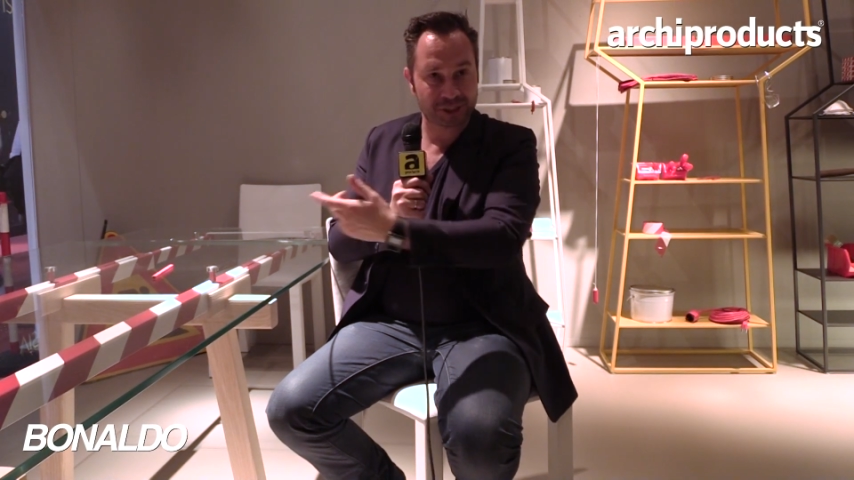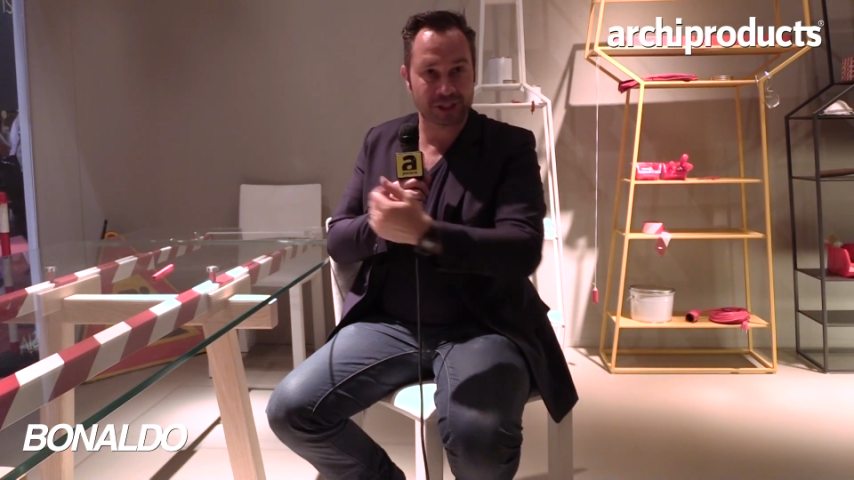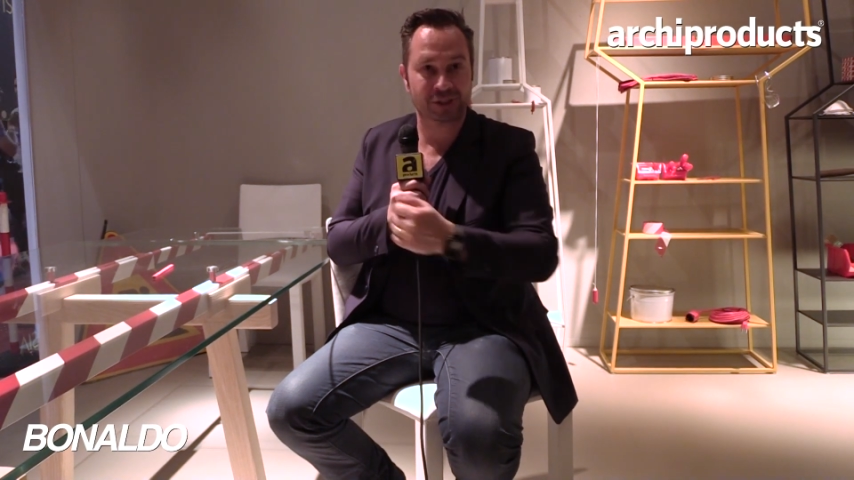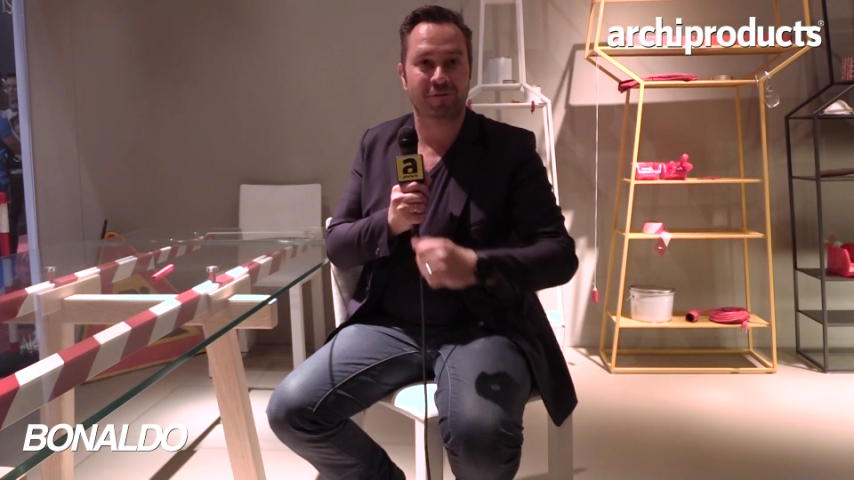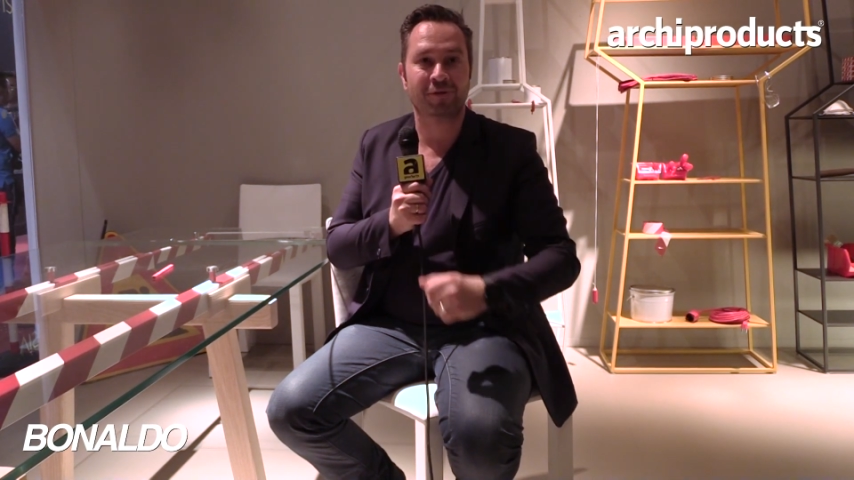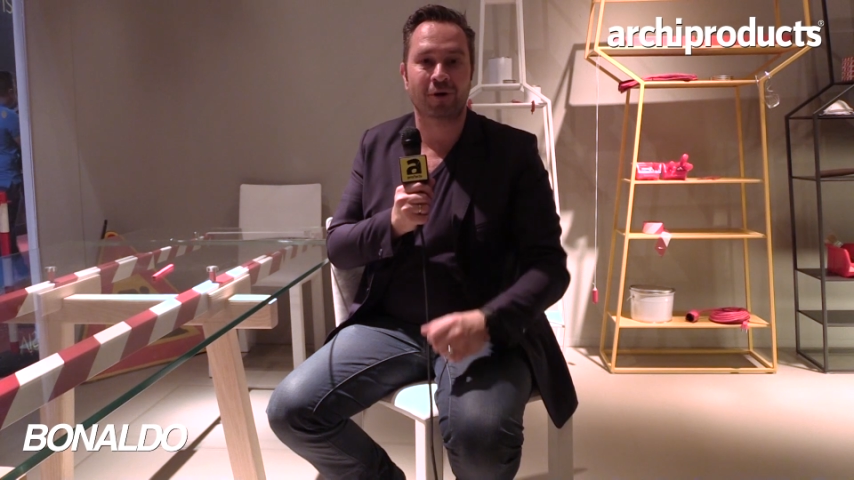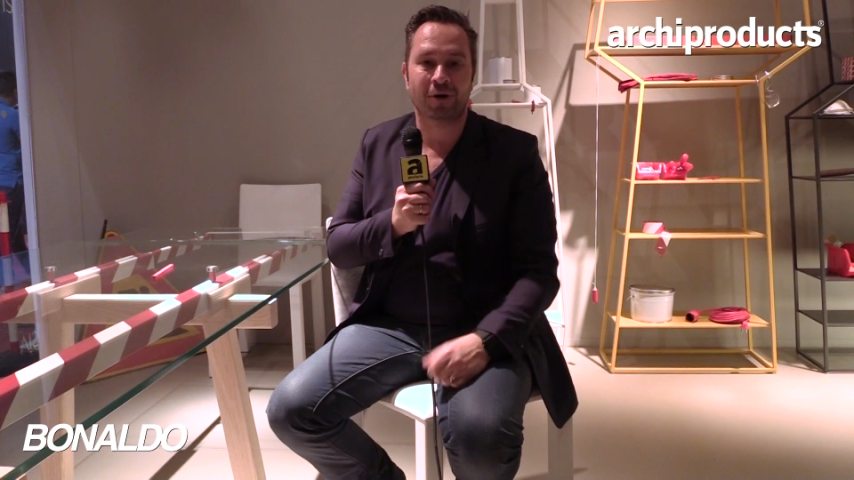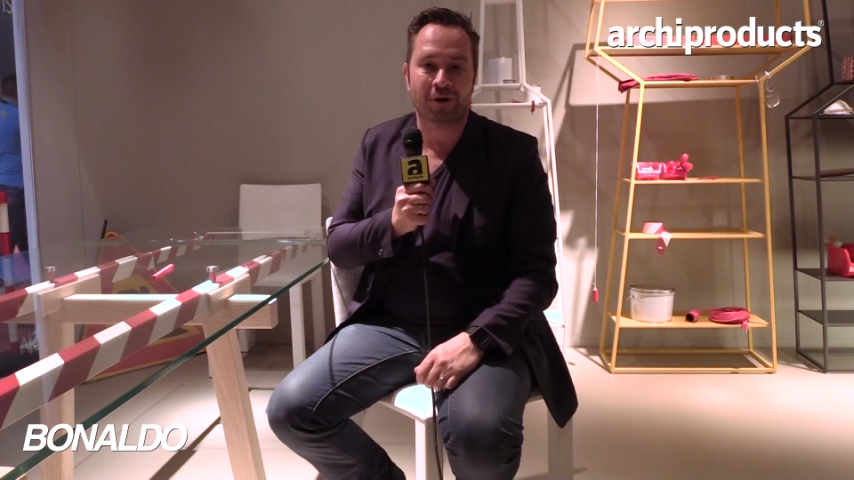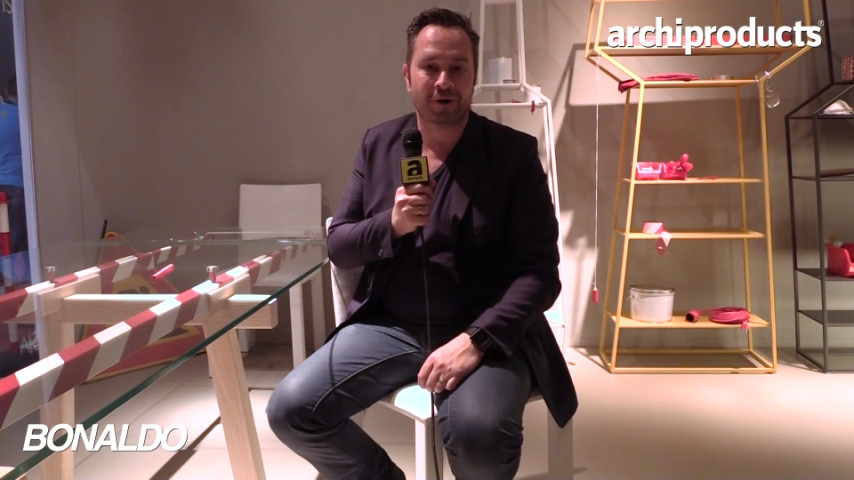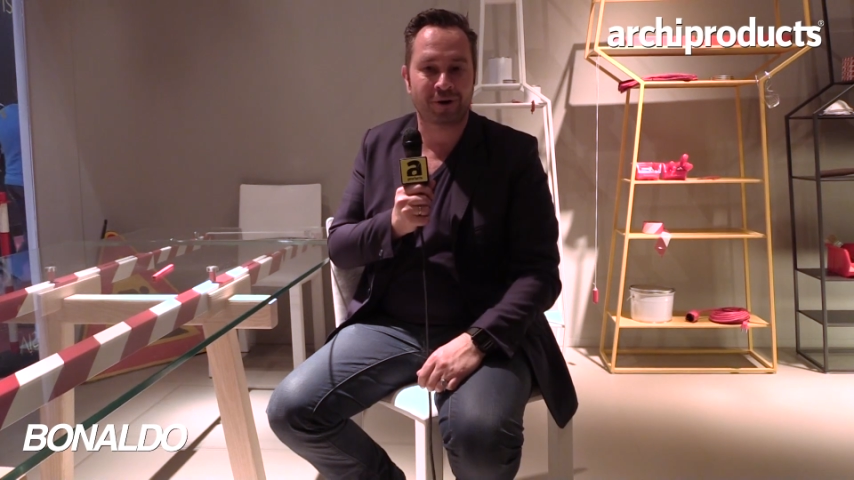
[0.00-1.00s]
change of
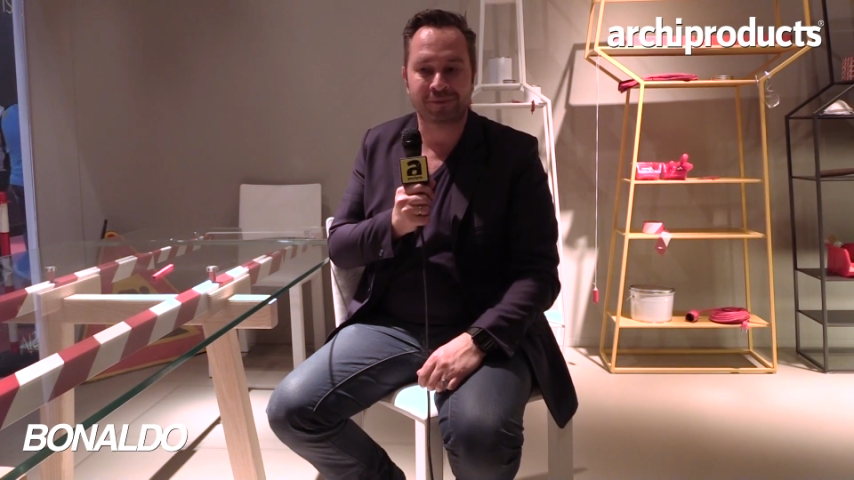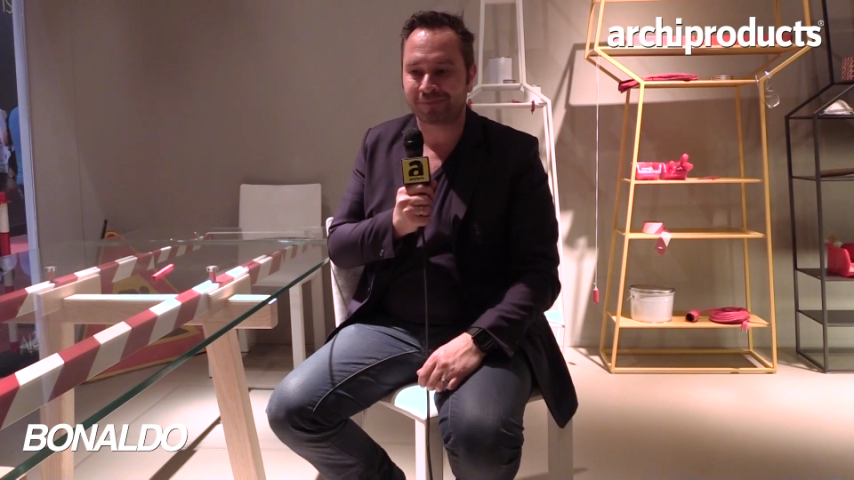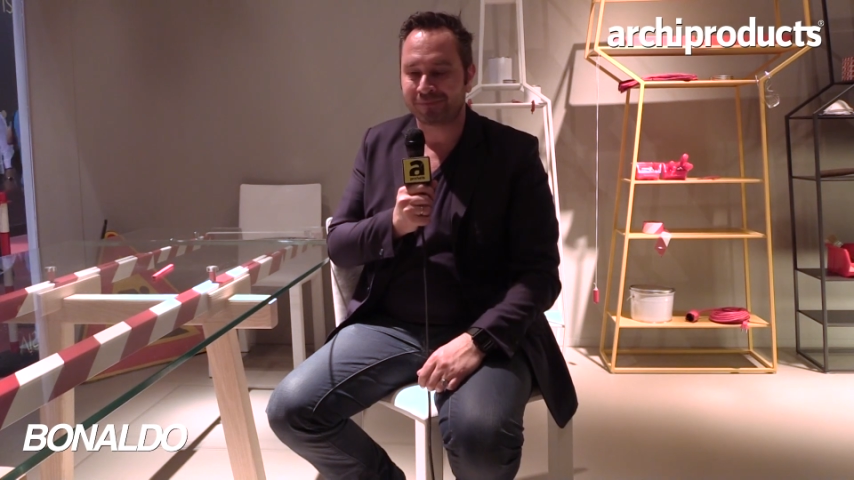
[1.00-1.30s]
color.